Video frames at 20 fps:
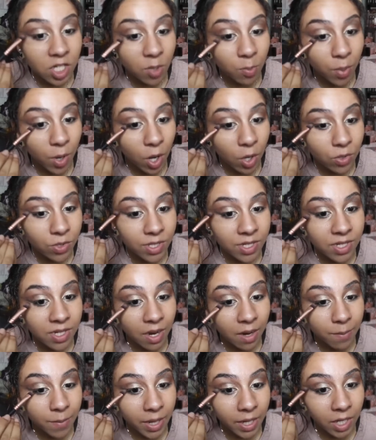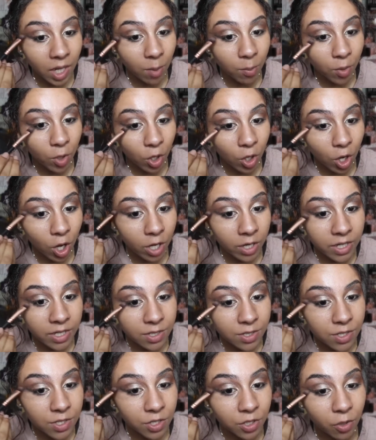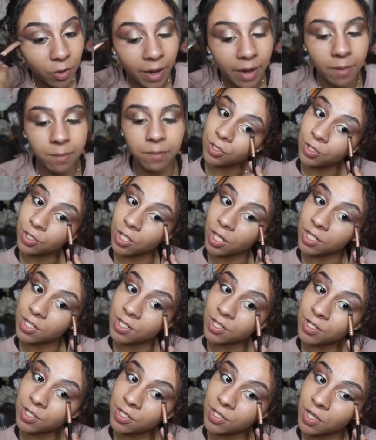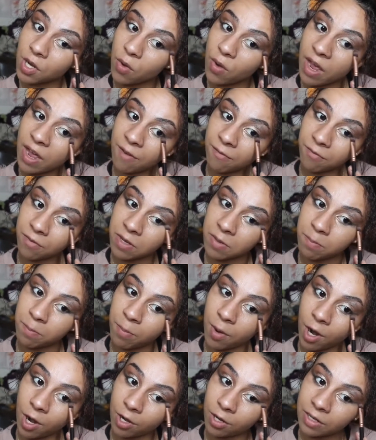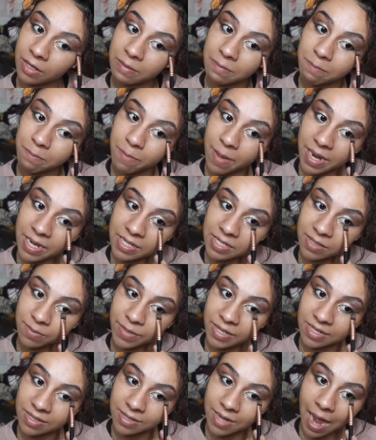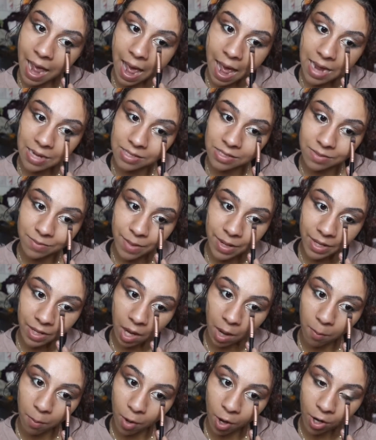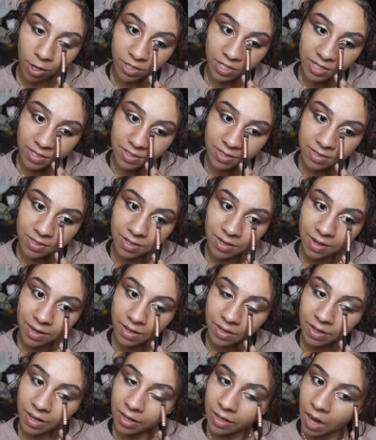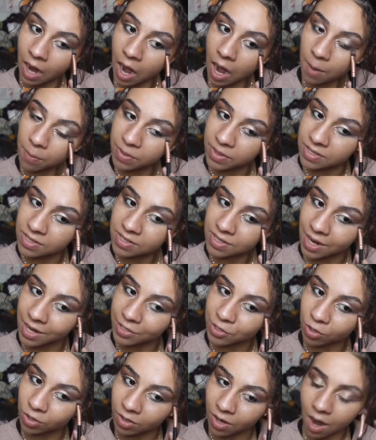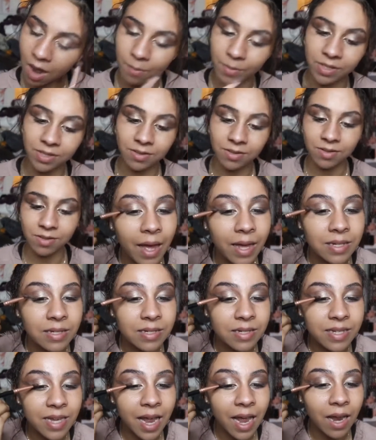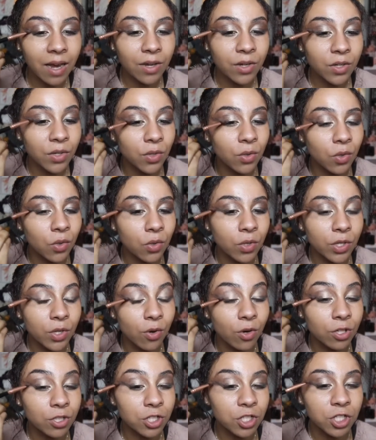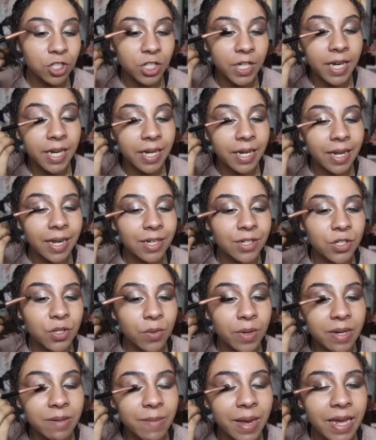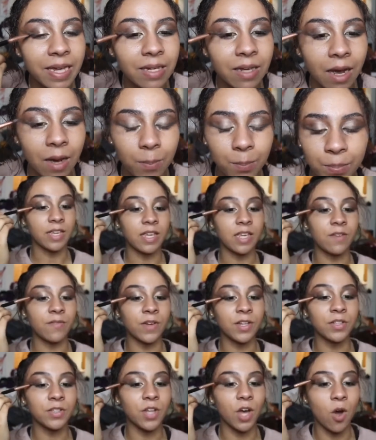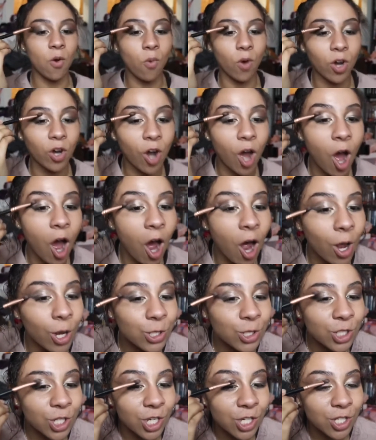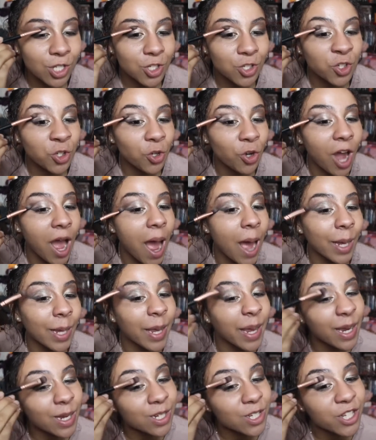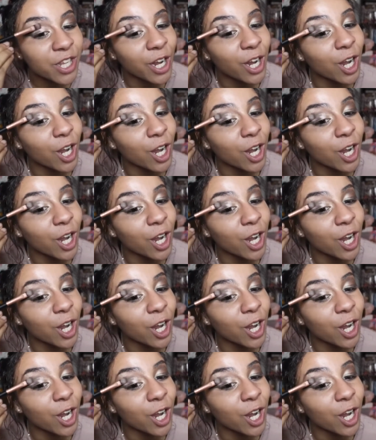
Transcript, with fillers: to post a makeup look on Instagram, just so every bargain basement ass makeup artist can hop inside your comments and tell you you're shitty at doing makeup, even though we're all just trying to